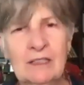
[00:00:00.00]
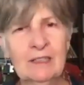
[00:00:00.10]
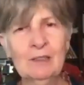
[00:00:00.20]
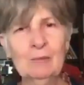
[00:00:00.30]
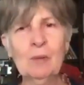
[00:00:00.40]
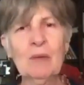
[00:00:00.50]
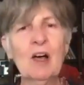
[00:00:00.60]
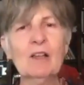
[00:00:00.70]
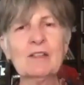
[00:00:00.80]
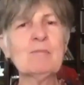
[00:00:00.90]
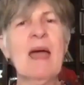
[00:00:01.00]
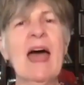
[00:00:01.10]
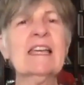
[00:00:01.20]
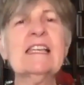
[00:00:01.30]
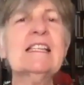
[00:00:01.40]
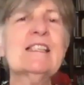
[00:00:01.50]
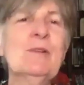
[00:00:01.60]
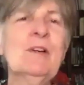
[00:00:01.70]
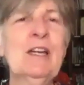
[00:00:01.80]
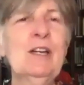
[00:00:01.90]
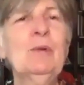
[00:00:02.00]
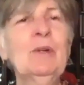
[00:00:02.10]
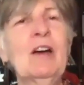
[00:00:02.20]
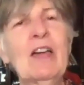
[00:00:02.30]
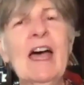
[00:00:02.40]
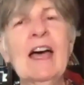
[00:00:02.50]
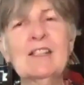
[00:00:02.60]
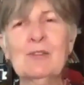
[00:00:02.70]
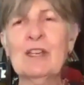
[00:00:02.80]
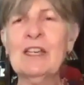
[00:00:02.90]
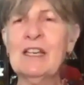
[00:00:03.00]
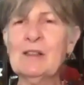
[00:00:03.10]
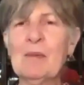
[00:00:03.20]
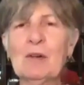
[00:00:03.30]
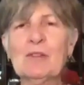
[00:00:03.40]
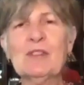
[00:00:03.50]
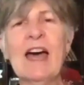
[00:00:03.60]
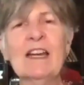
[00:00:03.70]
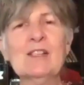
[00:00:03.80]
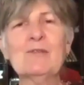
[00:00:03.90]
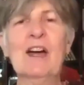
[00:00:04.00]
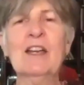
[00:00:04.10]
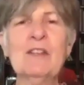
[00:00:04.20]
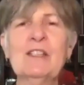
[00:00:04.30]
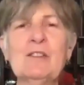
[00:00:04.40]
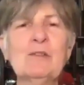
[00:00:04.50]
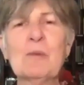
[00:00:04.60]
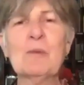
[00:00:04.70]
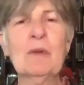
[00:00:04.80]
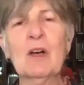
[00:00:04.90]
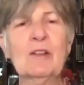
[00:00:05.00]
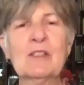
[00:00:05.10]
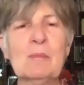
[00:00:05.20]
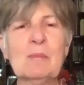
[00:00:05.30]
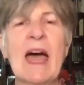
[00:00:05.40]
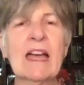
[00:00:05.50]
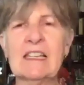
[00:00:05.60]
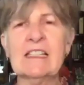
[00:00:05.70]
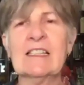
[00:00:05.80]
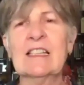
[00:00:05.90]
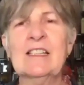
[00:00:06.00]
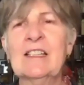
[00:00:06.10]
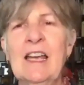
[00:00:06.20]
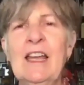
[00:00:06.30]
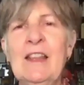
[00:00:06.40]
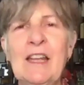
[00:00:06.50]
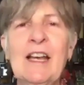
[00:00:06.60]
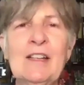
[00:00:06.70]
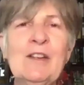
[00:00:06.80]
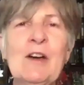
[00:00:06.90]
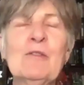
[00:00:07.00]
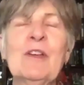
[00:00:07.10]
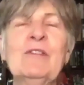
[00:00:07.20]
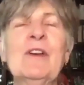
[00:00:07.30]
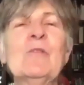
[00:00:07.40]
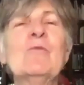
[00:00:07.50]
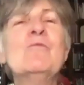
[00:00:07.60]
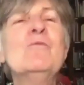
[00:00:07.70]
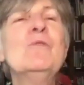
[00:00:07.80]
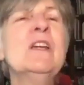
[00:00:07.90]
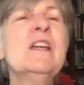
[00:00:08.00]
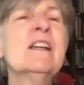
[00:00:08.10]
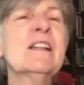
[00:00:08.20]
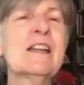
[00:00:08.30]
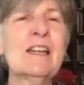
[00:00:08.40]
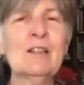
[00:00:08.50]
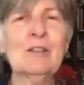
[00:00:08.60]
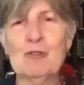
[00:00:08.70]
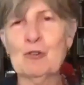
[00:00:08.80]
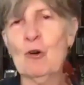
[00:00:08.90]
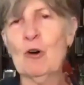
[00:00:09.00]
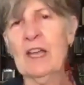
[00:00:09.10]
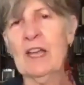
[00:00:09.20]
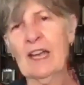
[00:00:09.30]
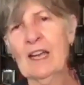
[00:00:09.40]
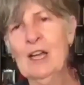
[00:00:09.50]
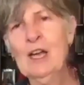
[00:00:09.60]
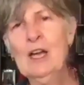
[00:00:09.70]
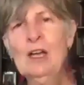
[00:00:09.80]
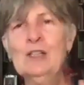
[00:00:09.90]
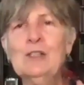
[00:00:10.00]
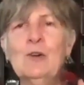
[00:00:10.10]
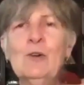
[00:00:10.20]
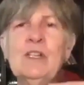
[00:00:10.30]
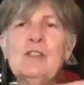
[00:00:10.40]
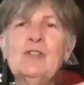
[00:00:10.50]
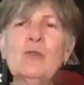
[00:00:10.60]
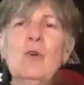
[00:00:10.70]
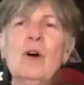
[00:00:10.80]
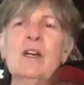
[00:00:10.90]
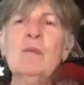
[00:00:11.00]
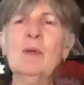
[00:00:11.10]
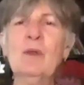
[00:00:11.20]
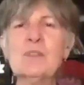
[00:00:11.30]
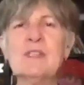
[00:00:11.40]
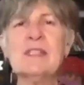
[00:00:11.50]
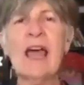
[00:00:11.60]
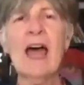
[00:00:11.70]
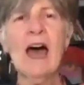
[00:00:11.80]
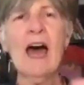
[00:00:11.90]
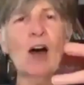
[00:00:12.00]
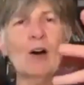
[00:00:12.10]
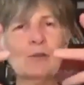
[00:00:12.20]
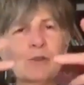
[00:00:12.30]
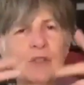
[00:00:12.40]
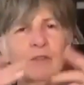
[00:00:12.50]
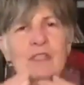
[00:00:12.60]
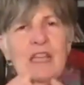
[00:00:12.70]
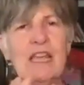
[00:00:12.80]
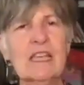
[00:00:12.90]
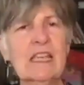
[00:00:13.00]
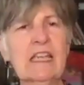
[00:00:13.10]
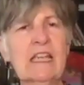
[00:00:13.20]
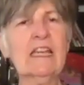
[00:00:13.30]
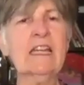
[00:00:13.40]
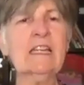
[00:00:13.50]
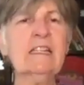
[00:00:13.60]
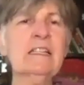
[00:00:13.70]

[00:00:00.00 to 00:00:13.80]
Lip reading: what we call smackies. When our cats are eating, the most satisfying they do is what we call smackies, because then I know that they're really enjoying. So enjoyable sounds of taking in,